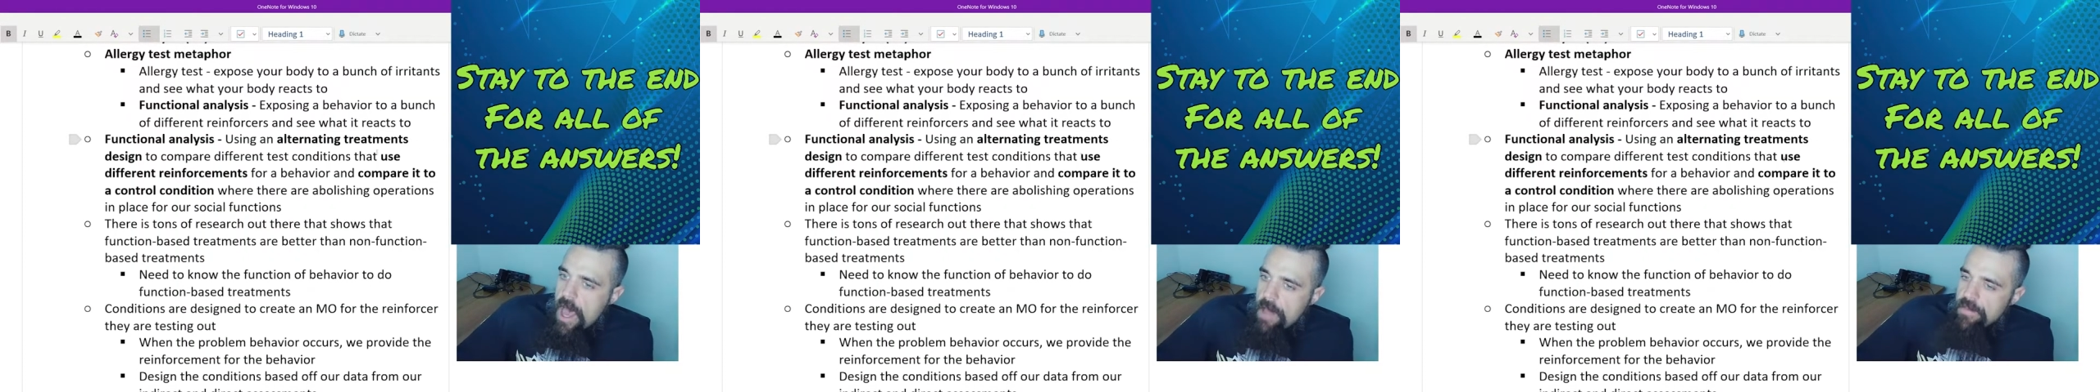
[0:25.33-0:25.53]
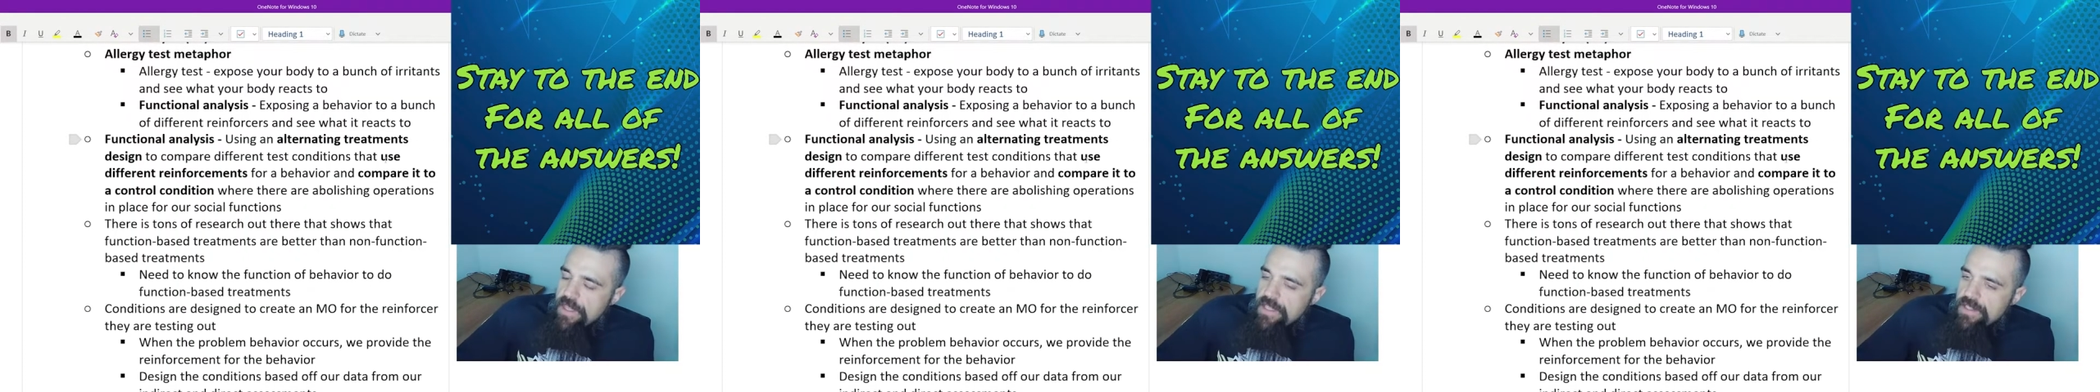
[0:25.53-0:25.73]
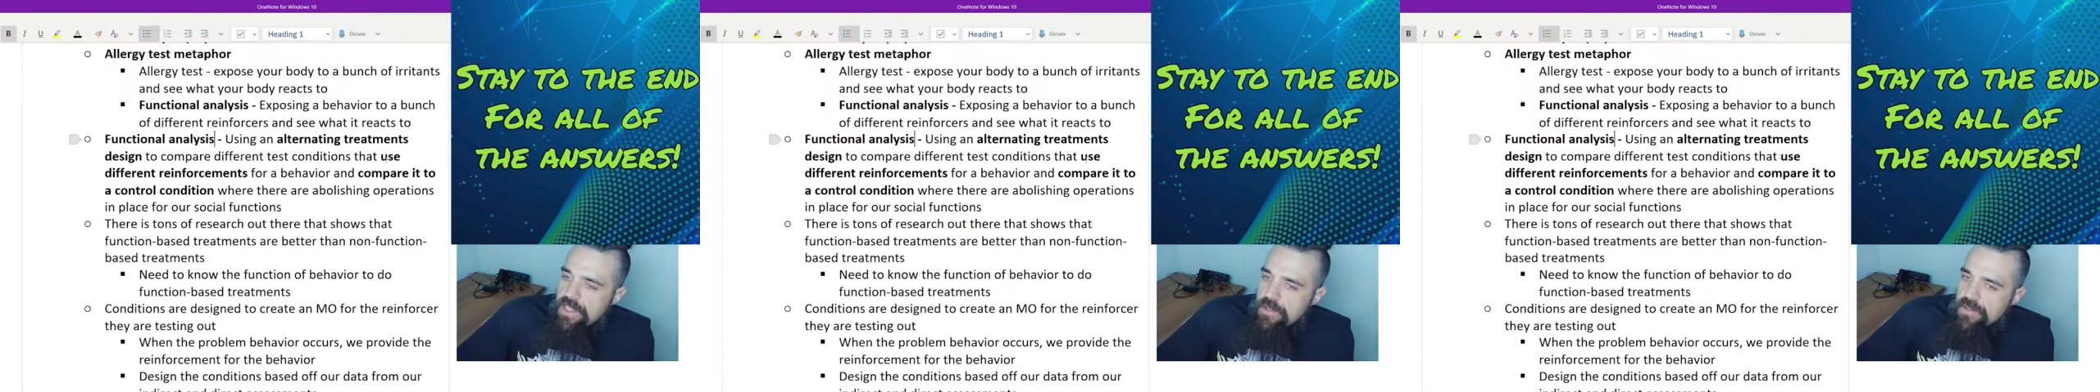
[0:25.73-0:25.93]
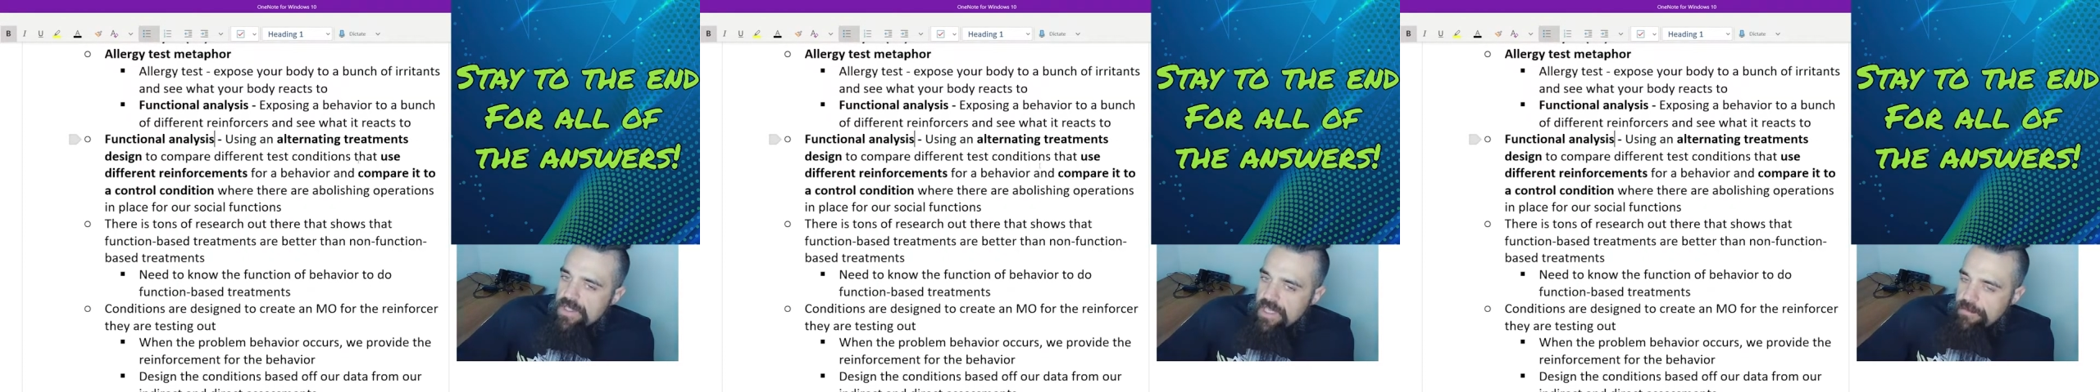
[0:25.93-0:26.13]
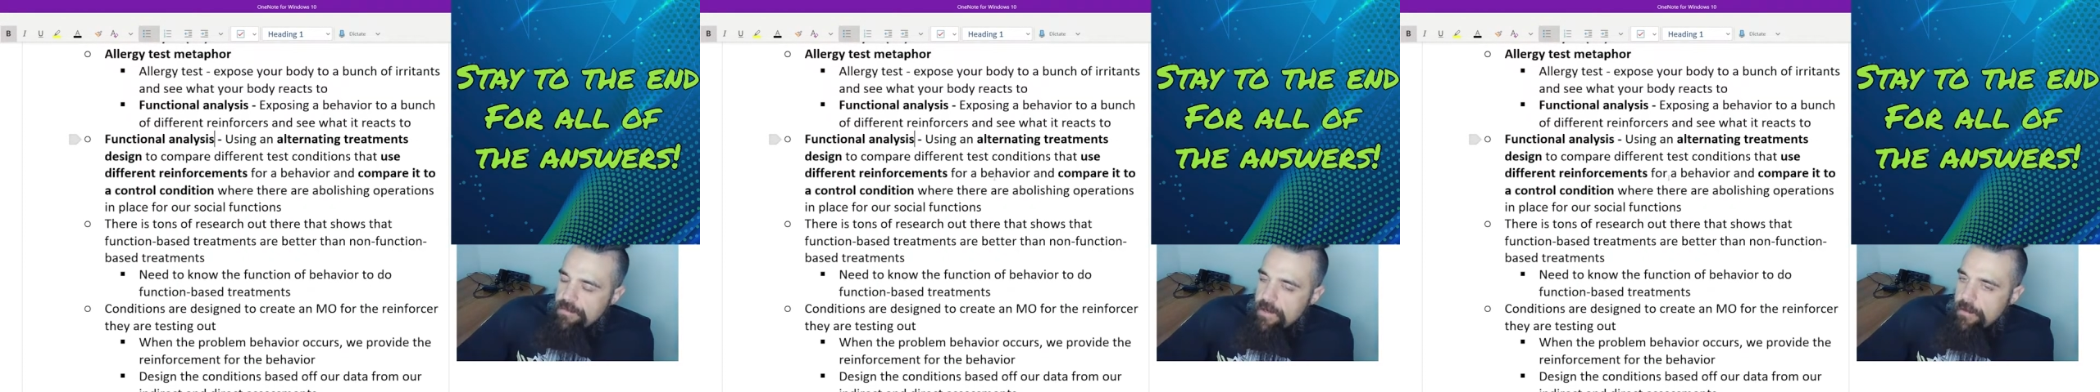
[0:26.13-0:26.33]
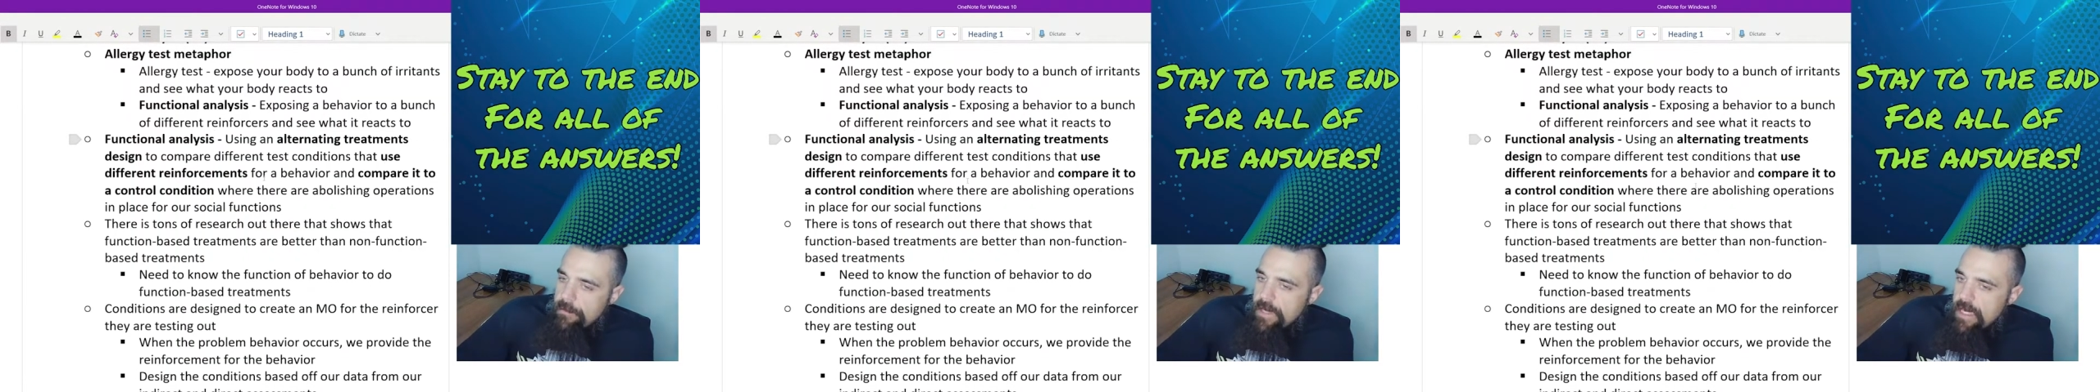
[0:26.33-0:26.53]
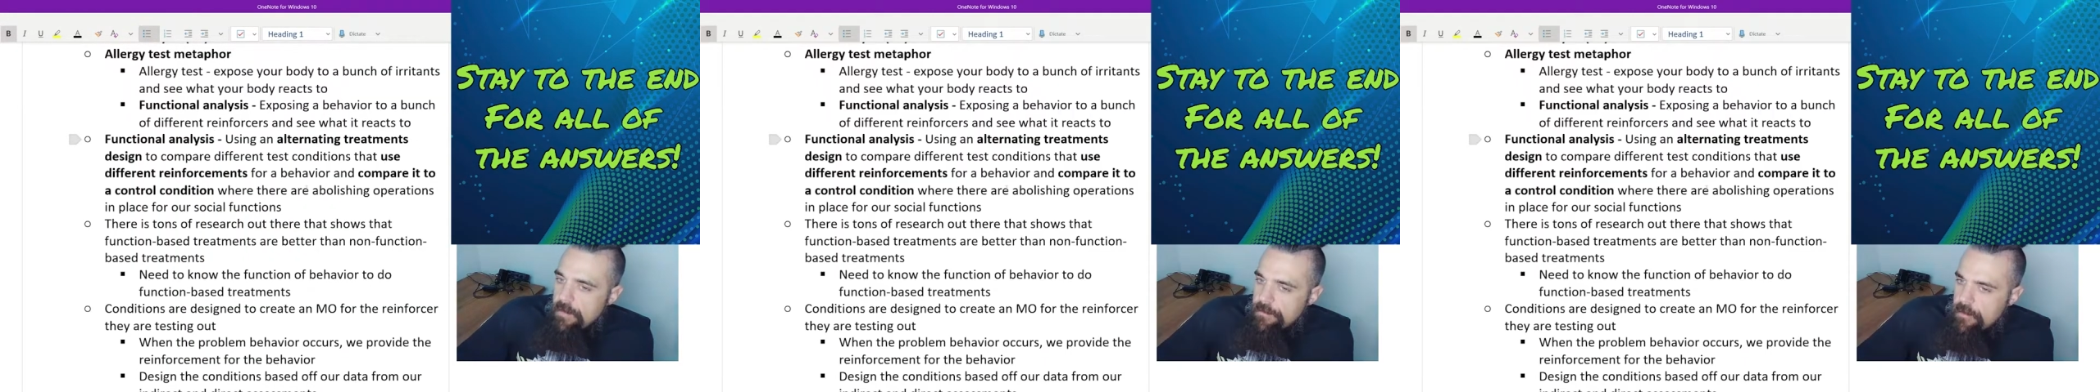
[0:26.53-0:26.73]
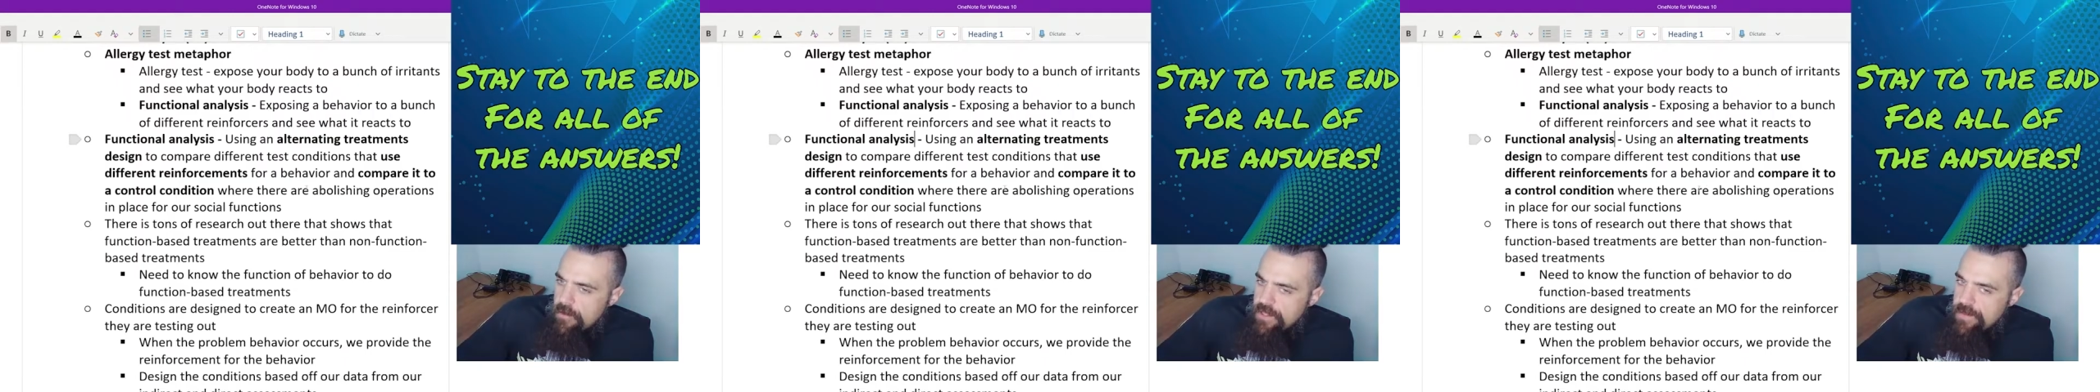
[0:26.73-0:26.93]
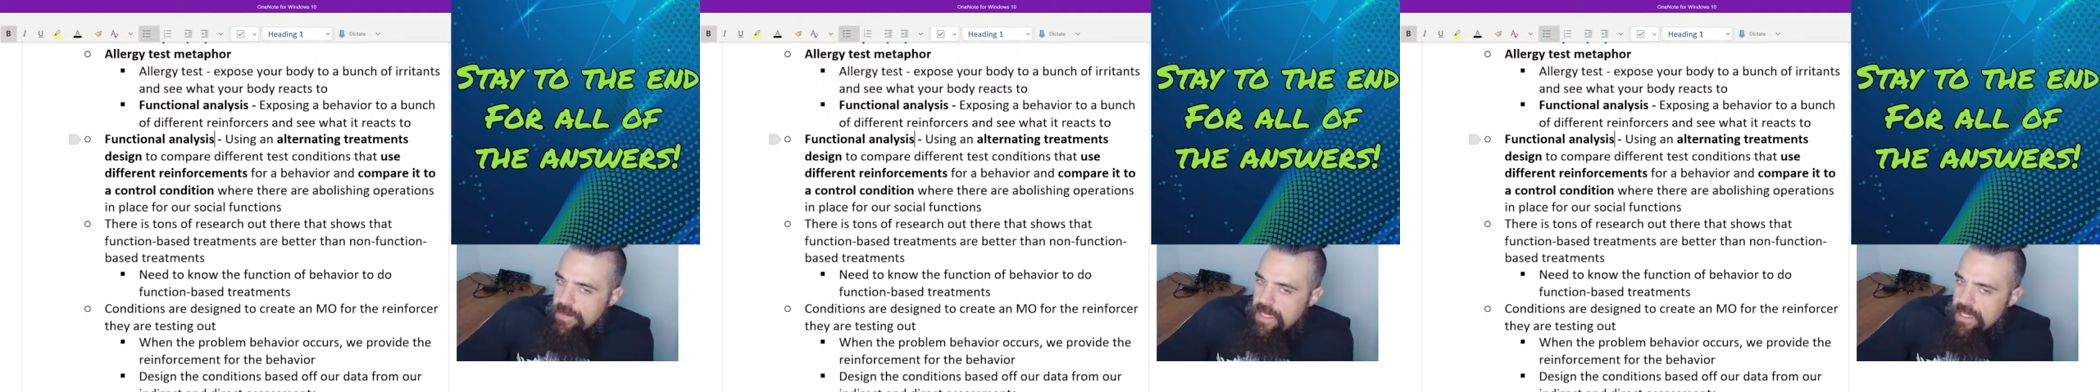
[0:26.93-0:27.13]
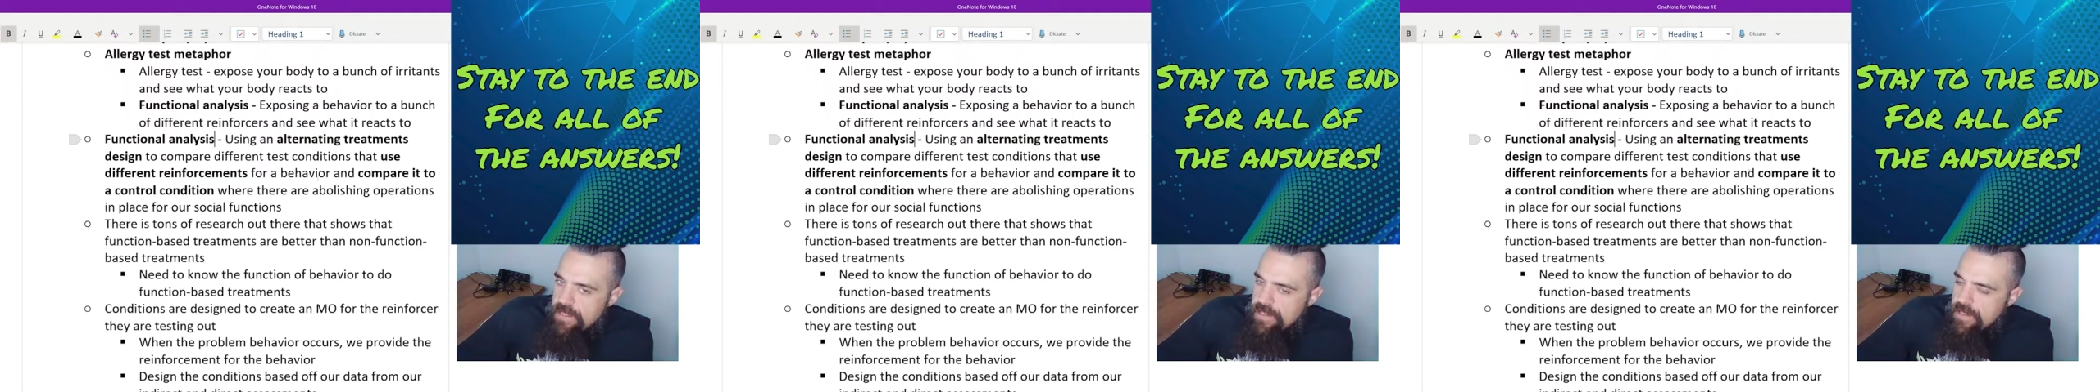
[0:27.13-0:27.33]
These use different
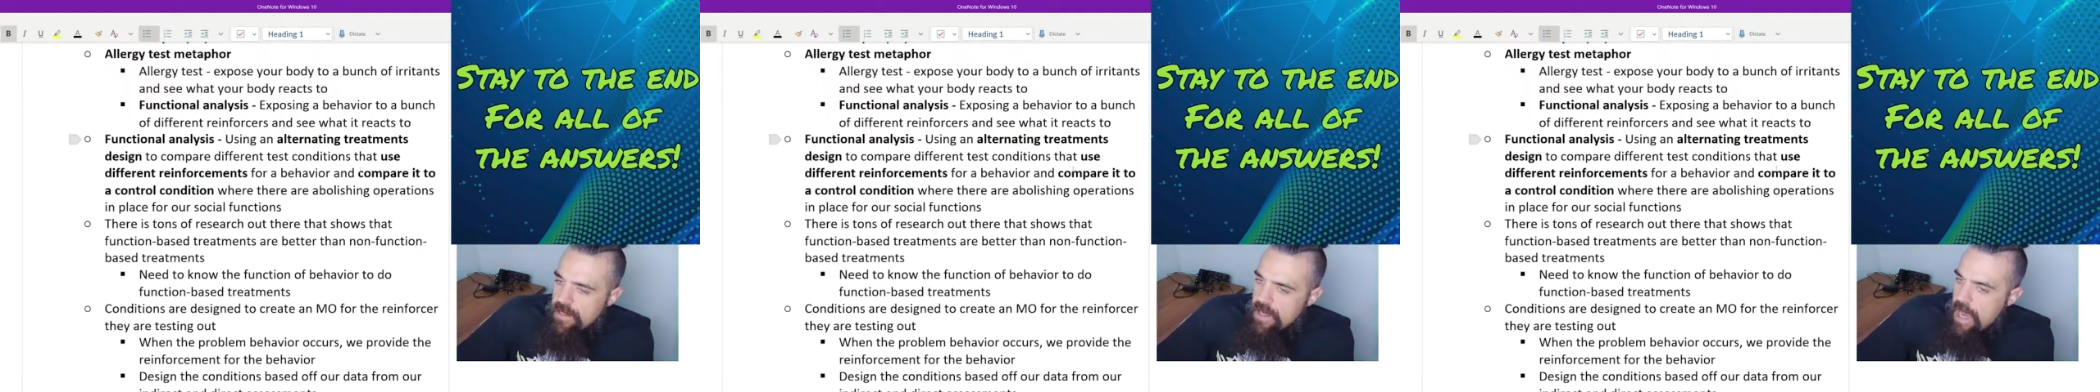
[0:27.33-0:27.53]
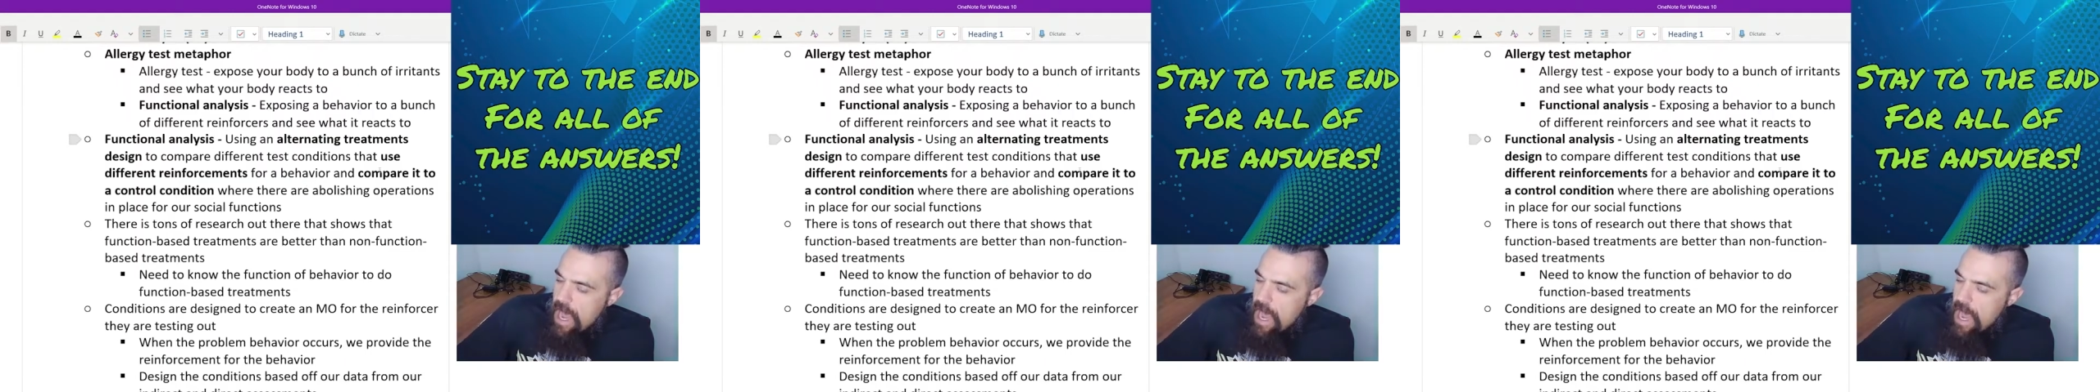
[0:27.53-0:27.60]
reinforcements,